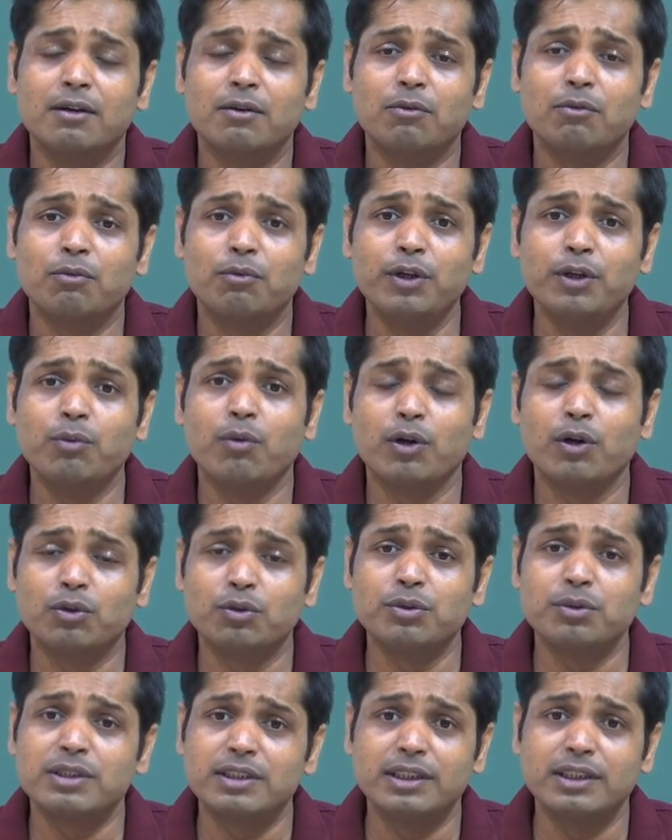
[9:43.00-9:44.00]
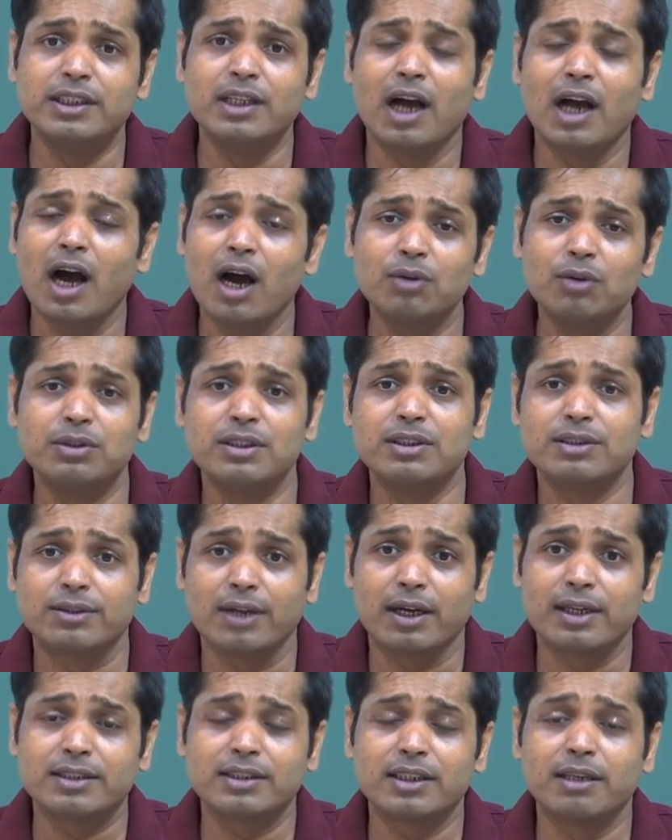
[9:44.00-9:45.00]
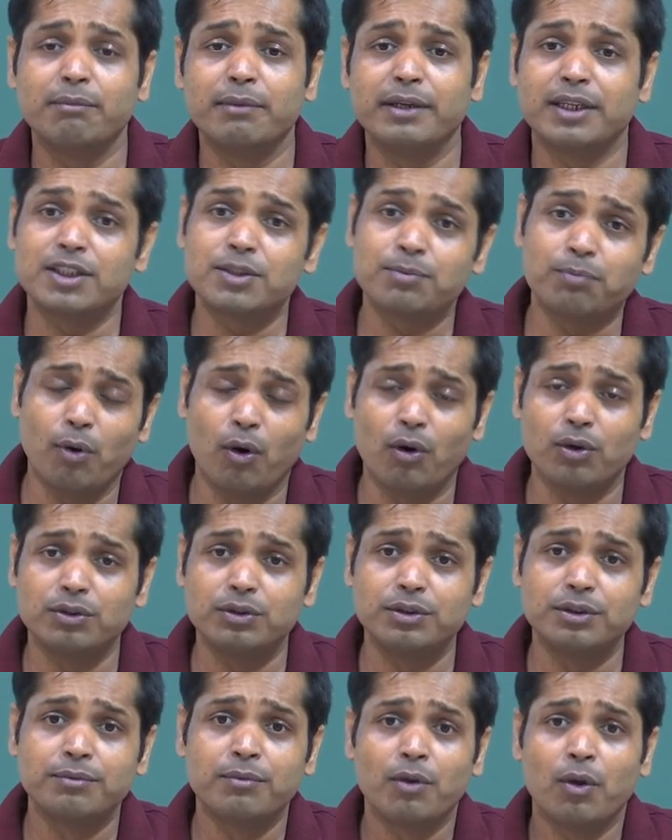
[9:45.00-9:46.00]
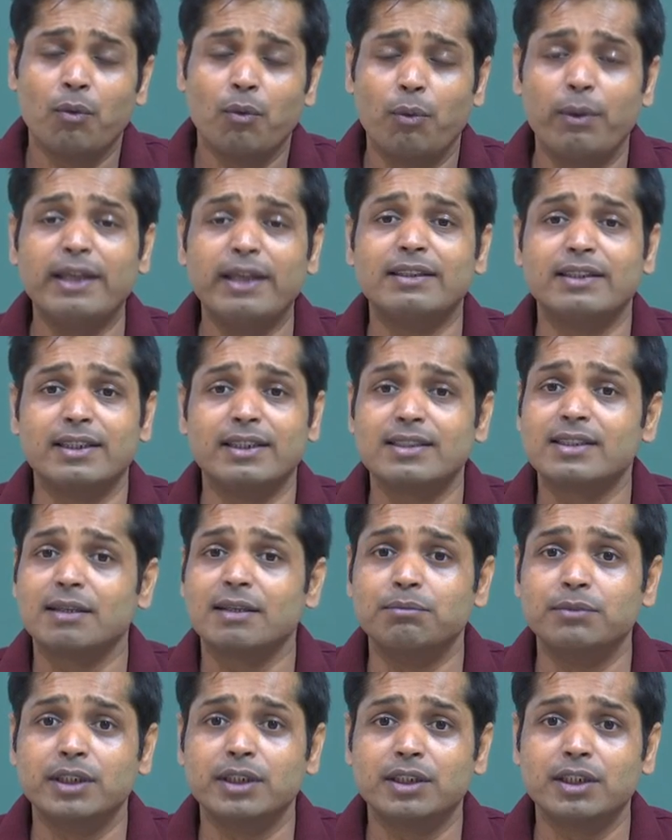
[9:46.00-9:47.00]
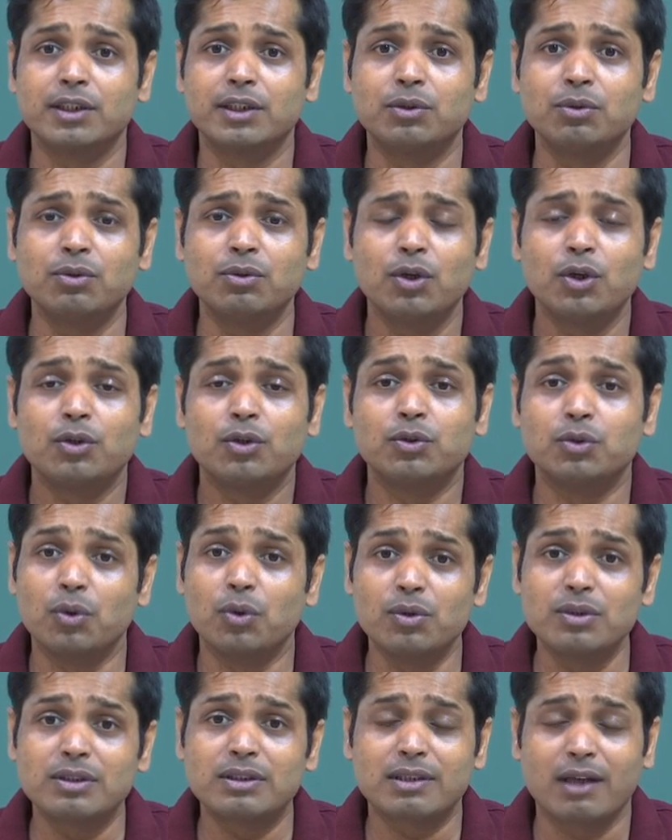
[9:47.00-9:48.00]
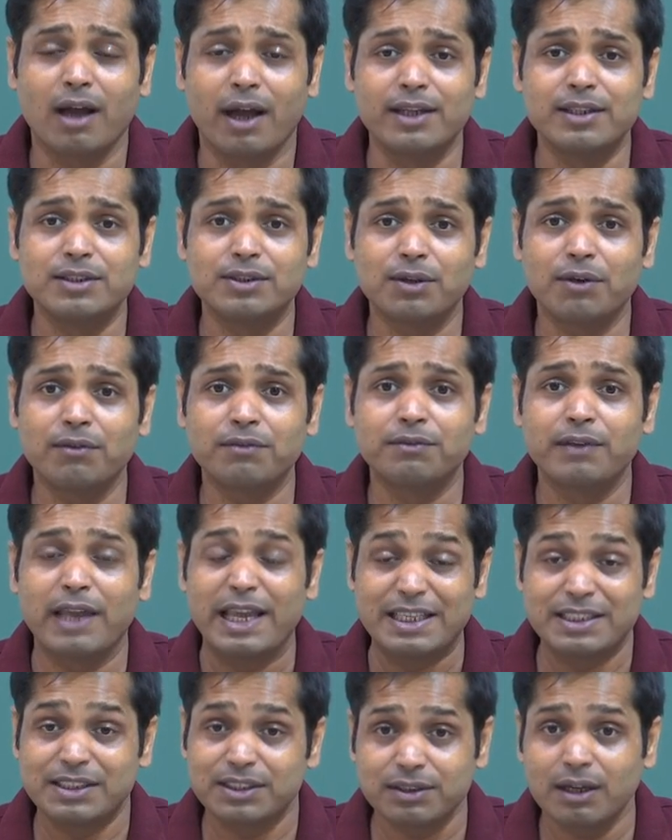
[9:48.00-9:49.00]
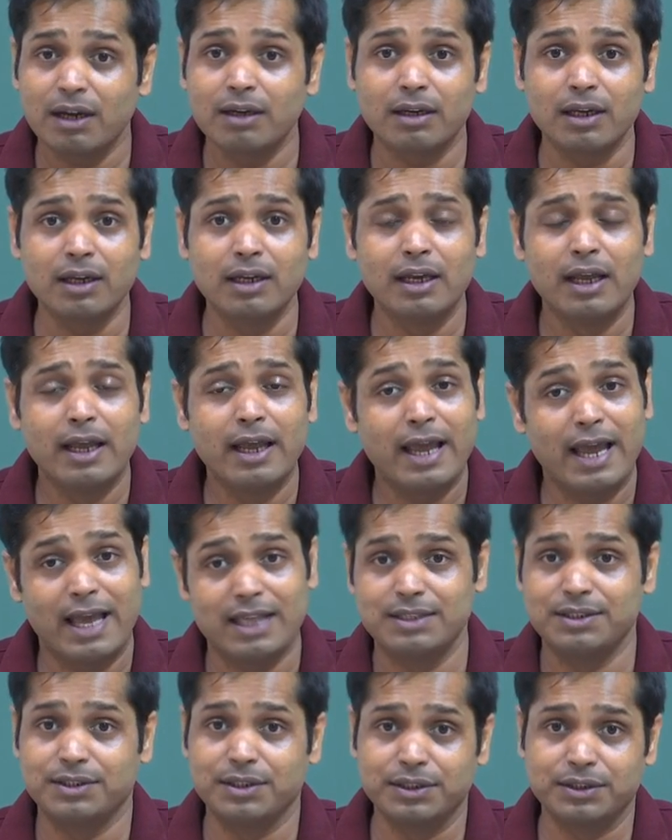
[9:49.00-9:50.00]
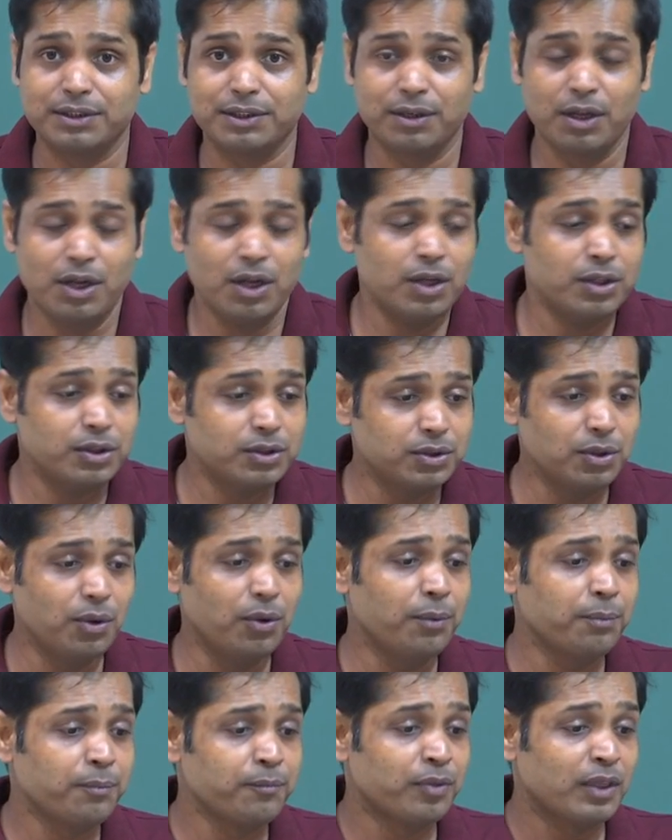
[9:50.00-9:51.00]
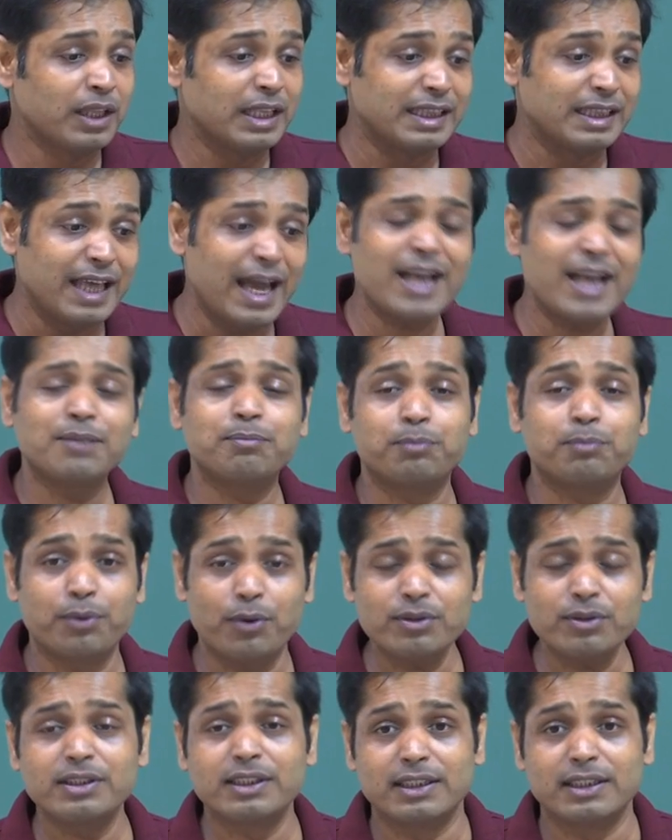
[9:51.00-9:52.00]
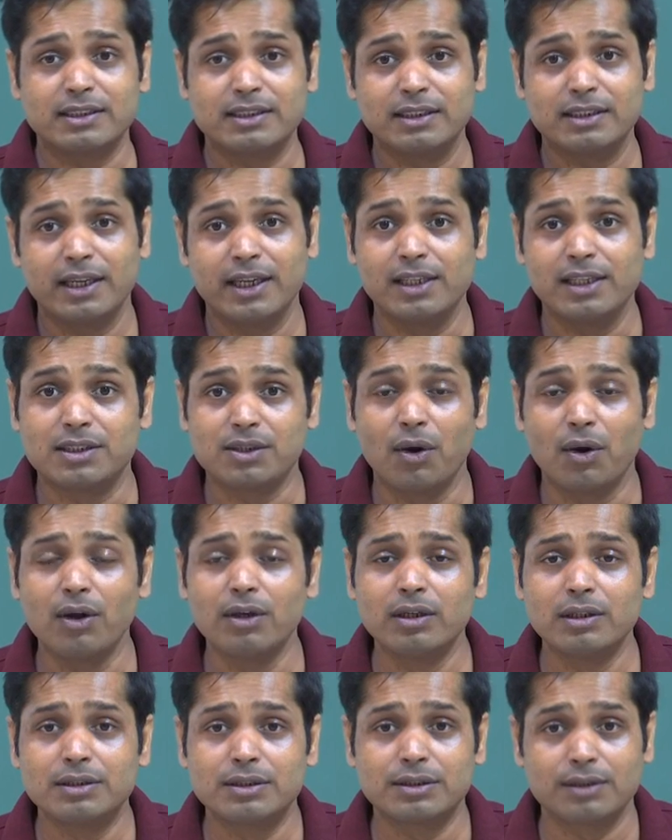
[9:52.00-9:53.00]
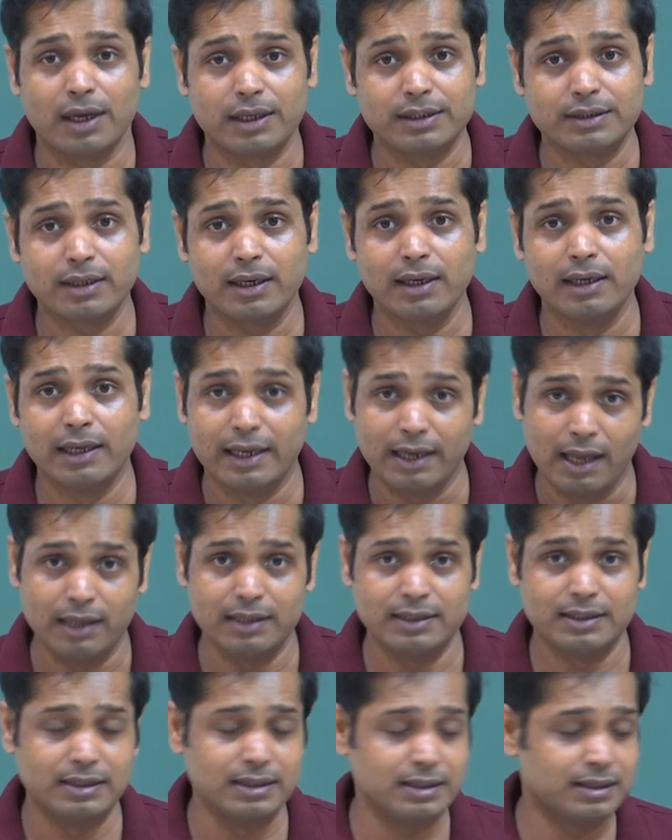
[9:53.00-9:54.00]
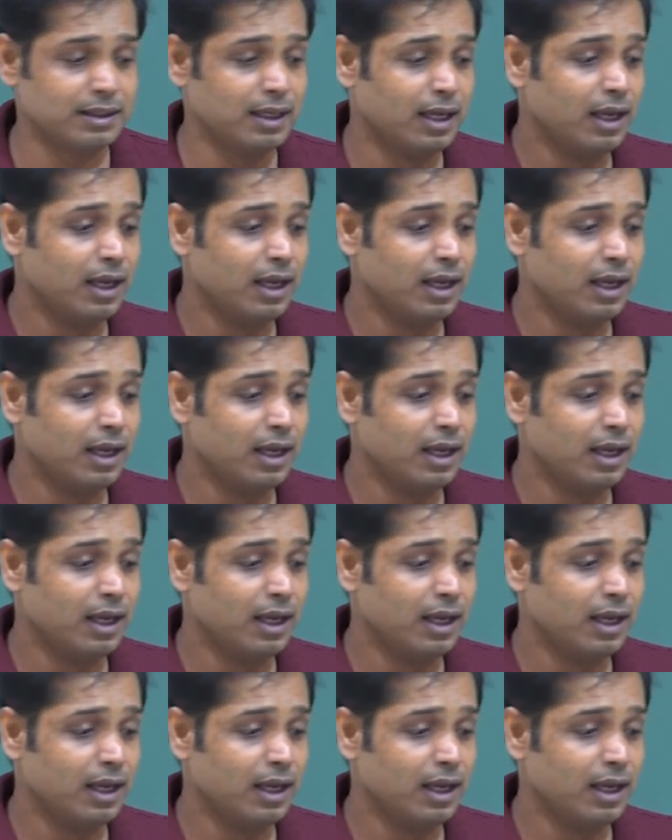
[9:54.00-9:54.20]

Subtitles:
we want to see how the structure may respond when they are subjected to those kinds of external agitation. So, that process is called structural analysis.